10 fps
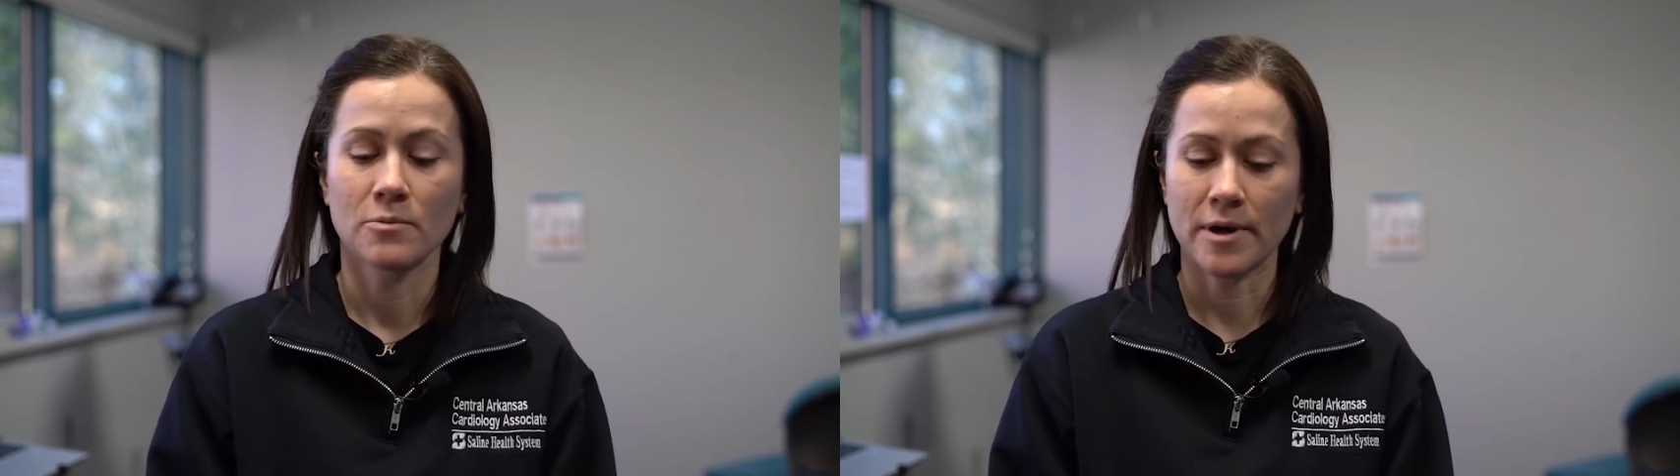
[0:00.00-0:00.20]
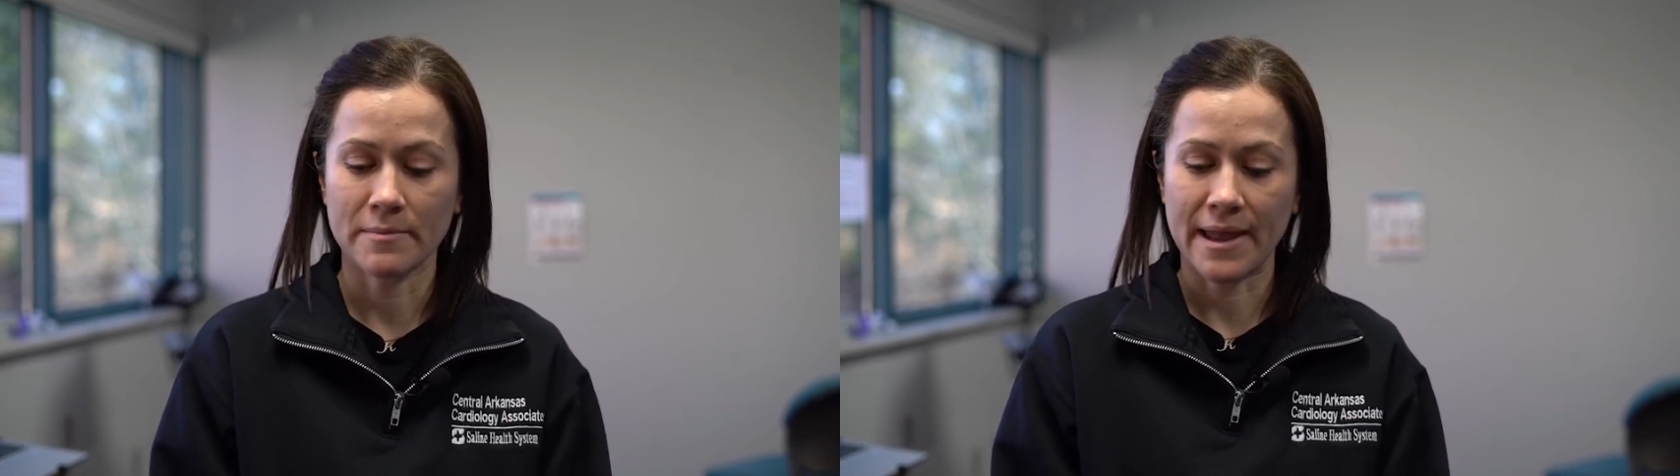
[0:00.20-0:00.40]

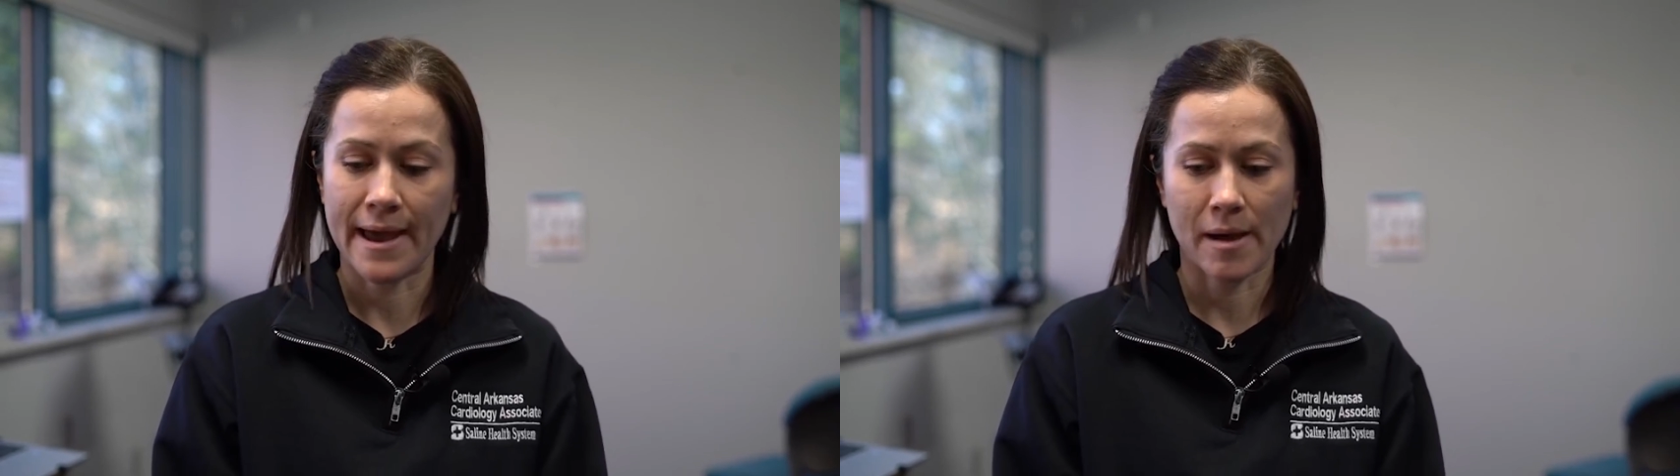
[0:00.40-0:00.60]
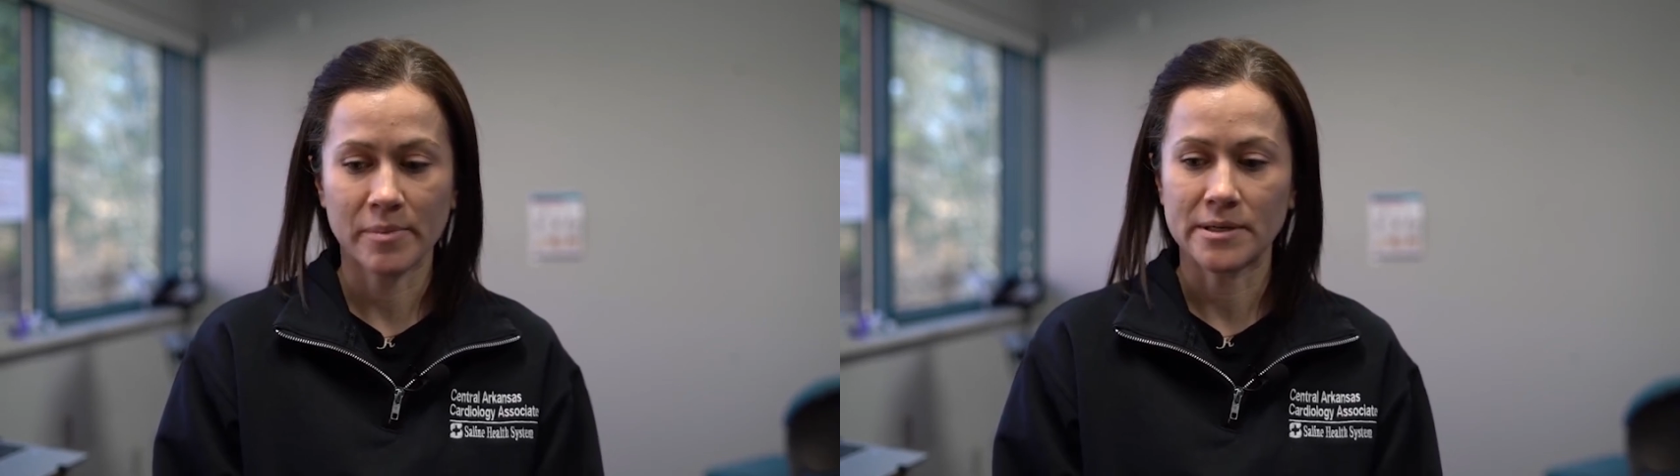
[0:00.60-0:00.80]
What may
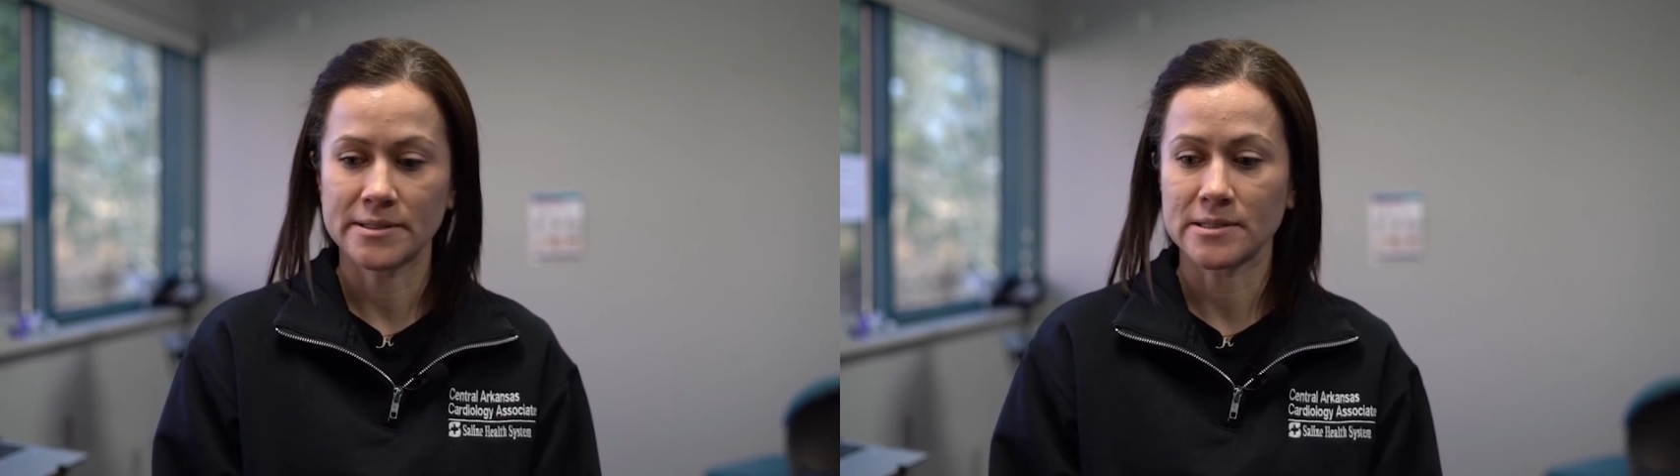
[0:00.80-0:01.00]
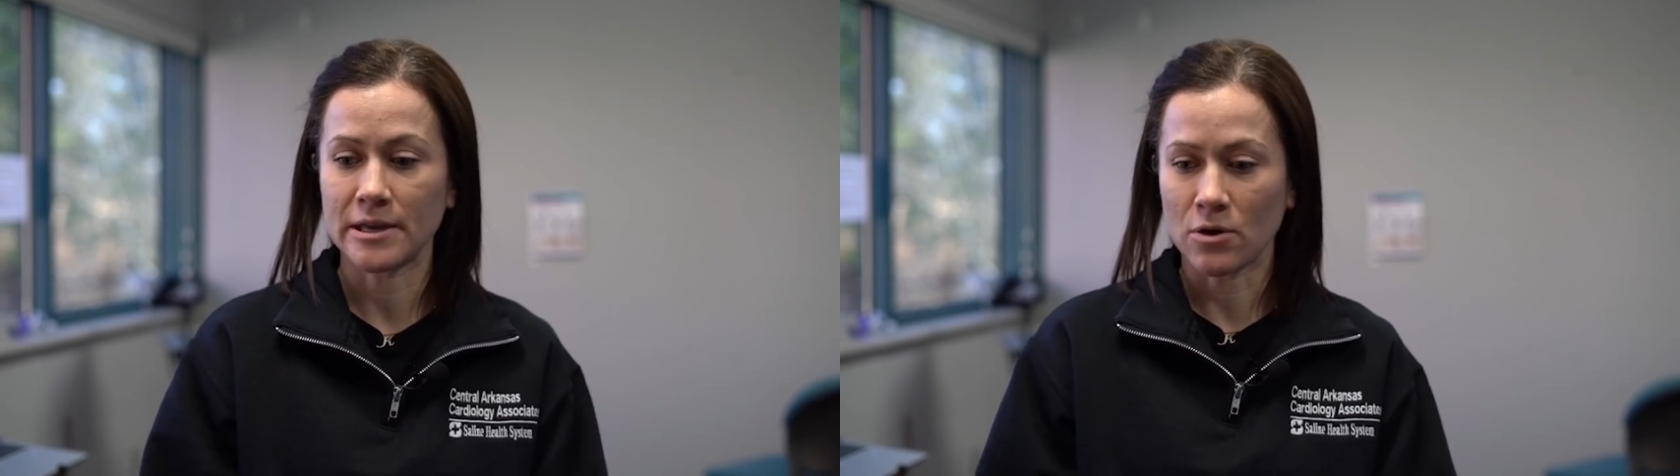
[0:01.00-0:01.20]
happen
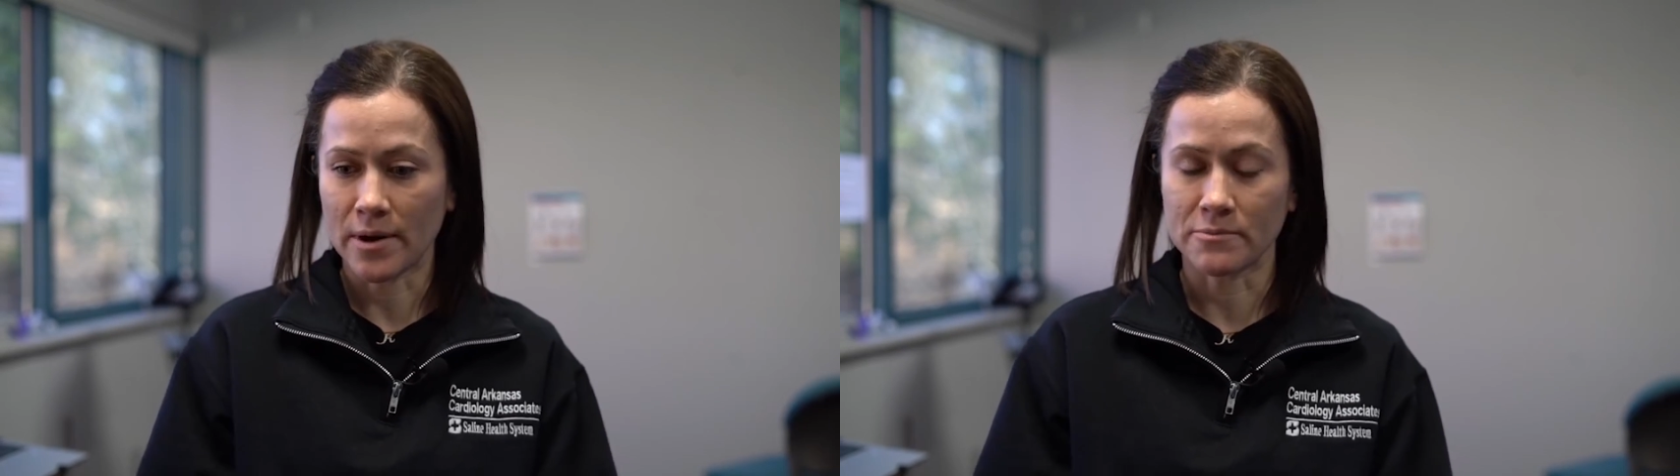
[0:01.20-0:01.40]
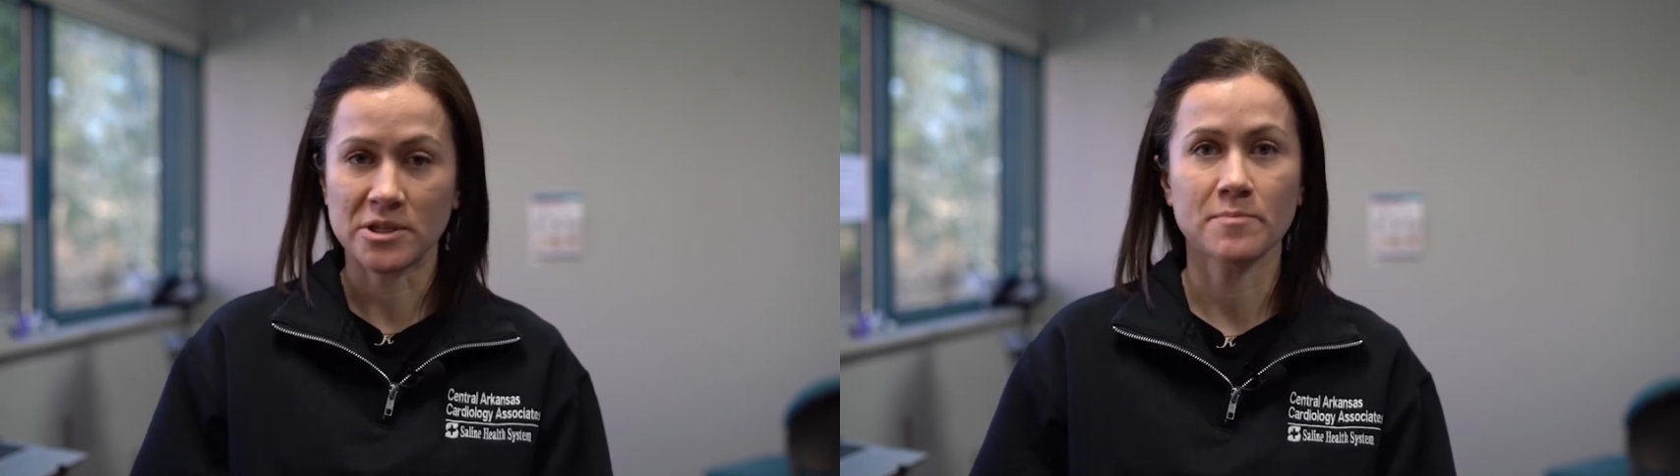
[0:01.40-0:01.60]
is they
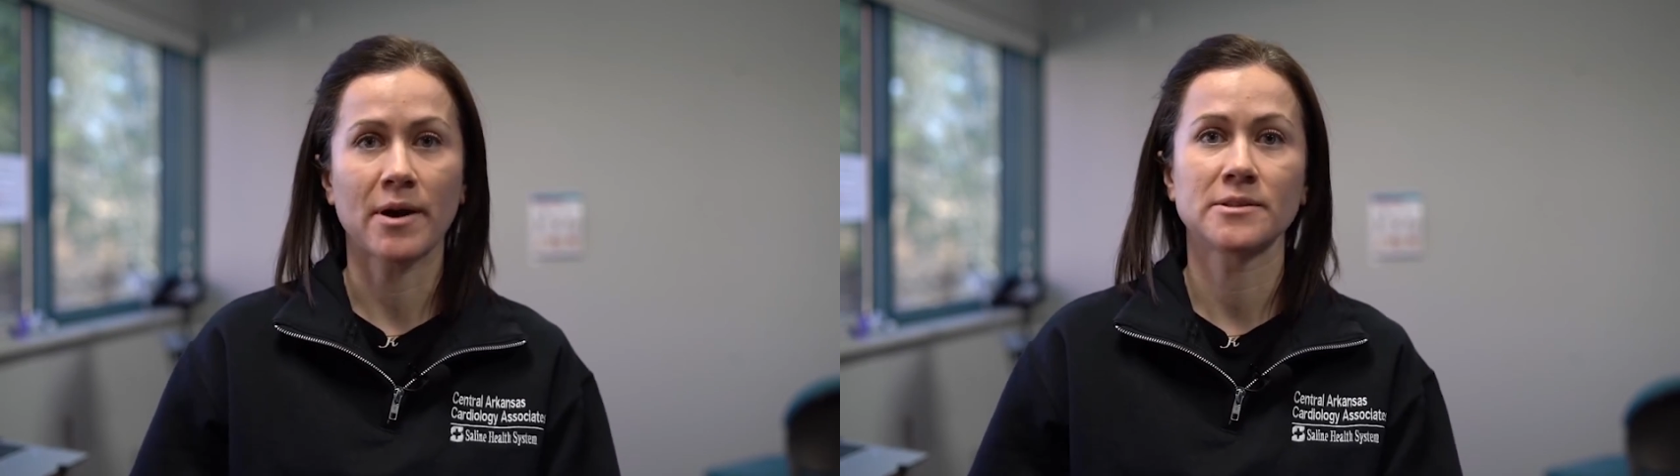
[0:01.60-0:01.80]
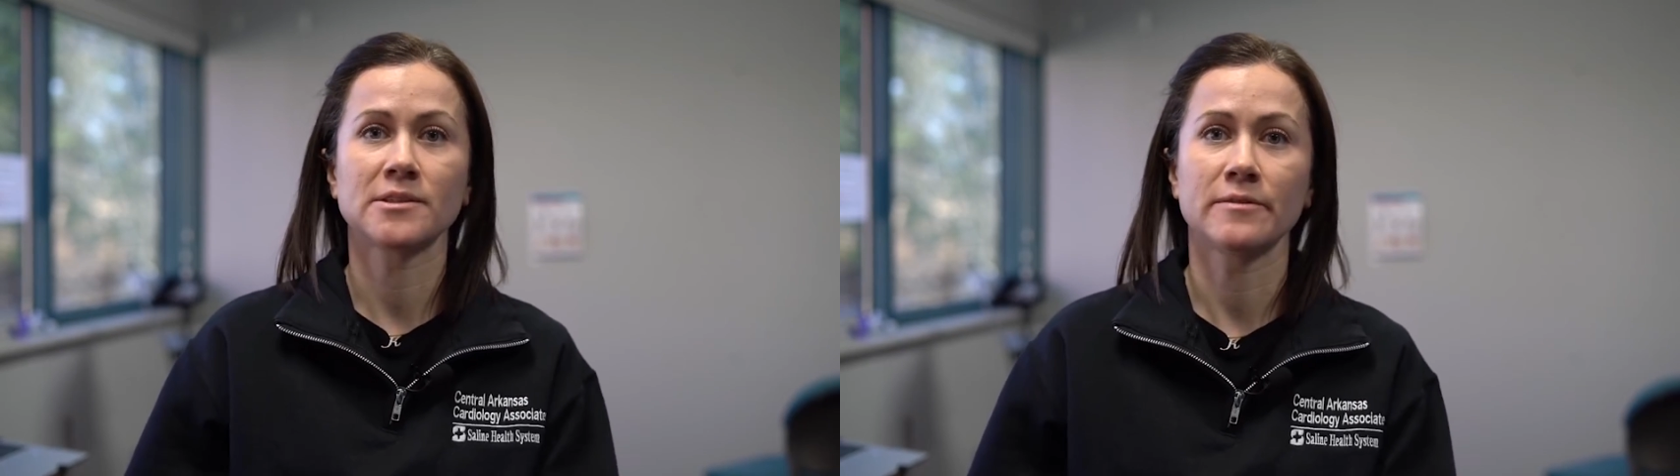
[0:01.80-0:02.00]
go
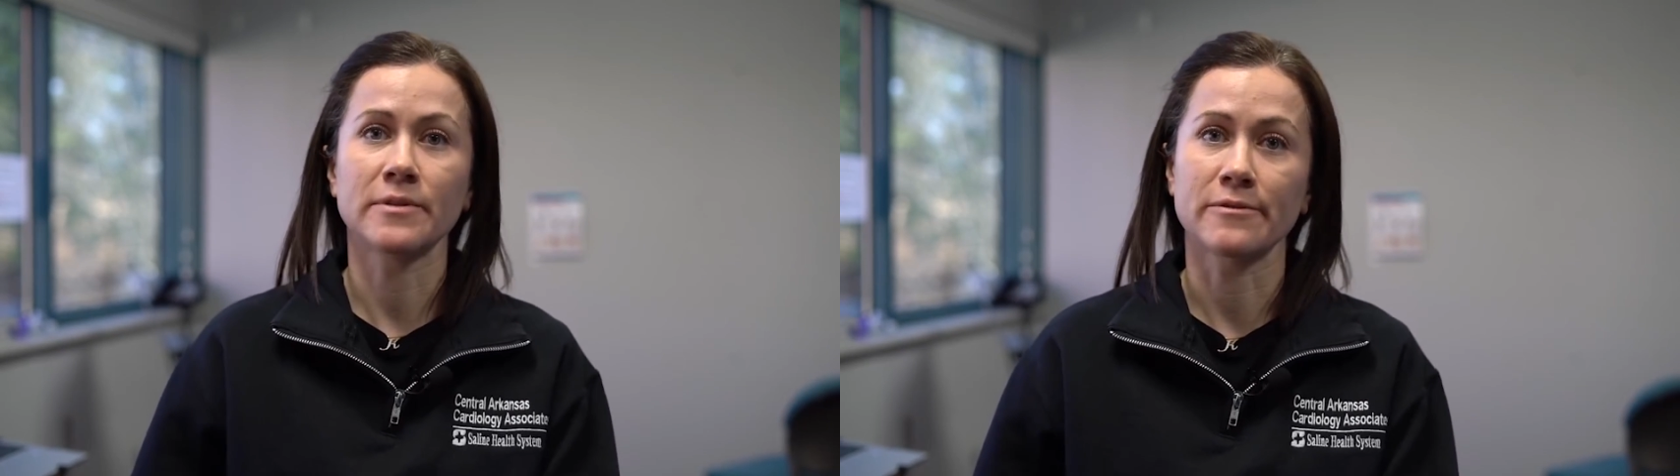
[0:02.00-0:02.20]
unresponsive,